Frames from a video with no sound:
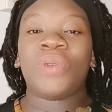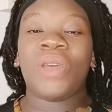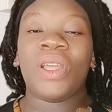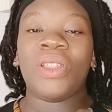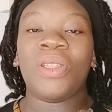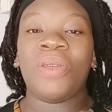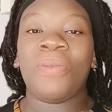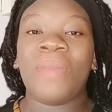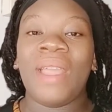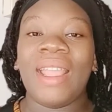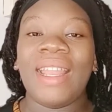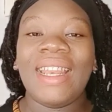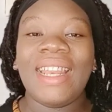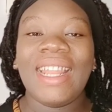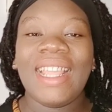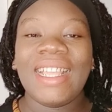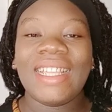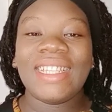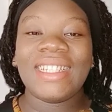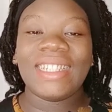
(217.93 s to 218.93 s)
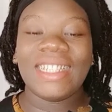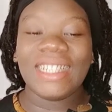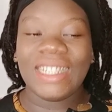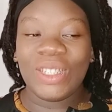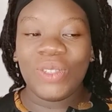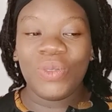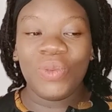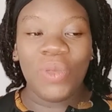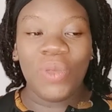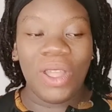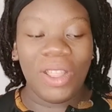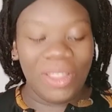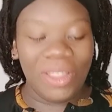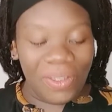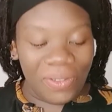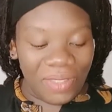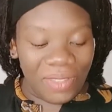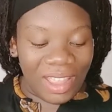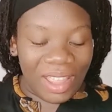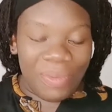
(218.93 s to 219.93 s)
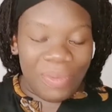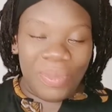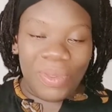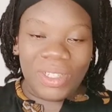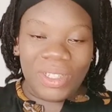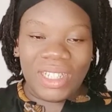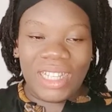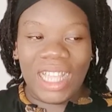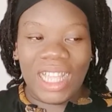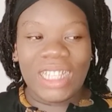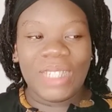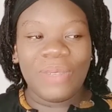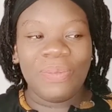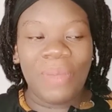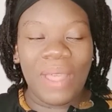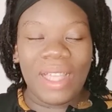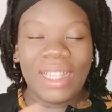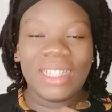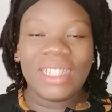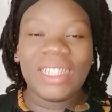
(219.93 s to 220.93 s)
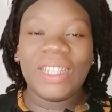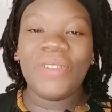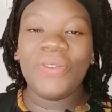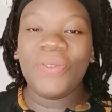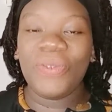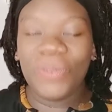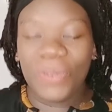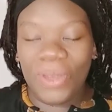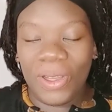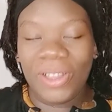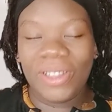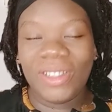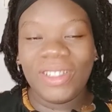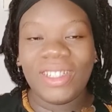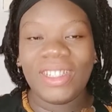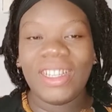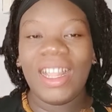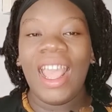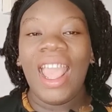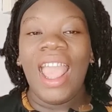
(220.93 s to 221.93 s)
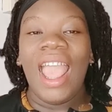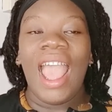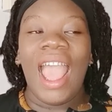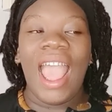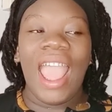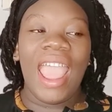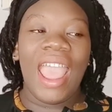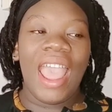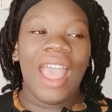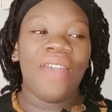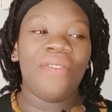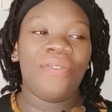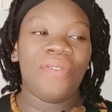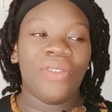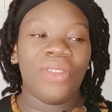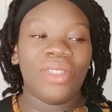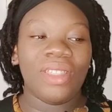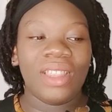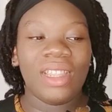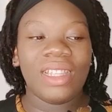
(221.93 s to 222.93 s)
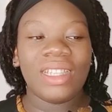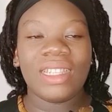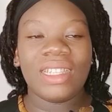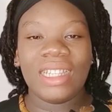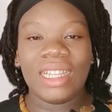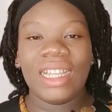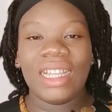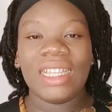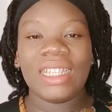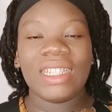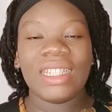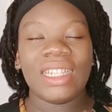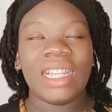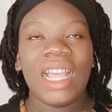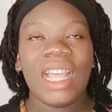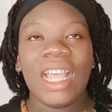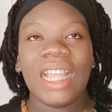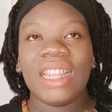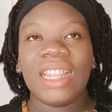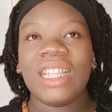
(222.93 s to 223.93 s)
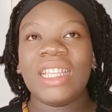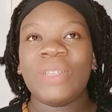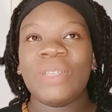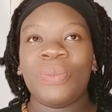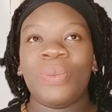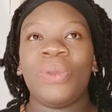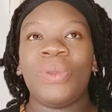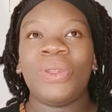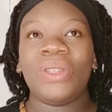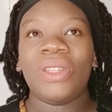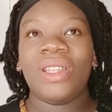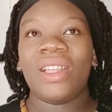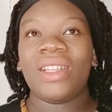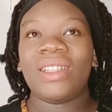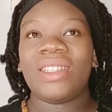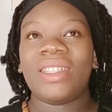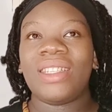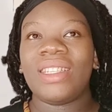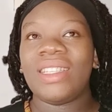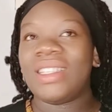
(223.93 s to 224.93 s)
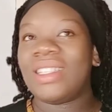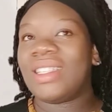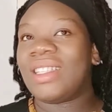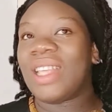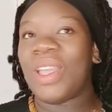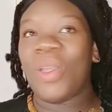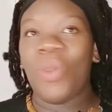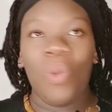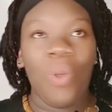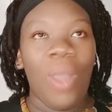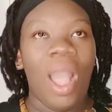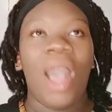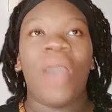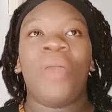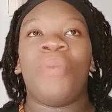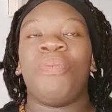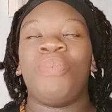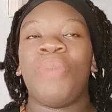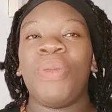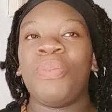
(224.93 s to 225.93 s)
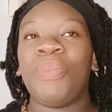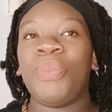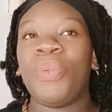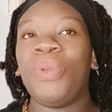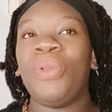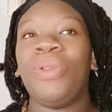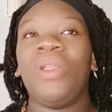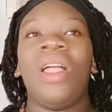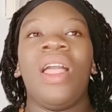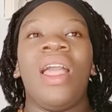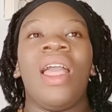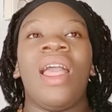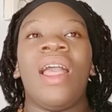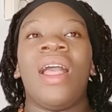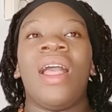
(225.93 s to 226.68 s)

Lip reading: one on my list is one of the most expensive ones I have on this list. This product is, wow, people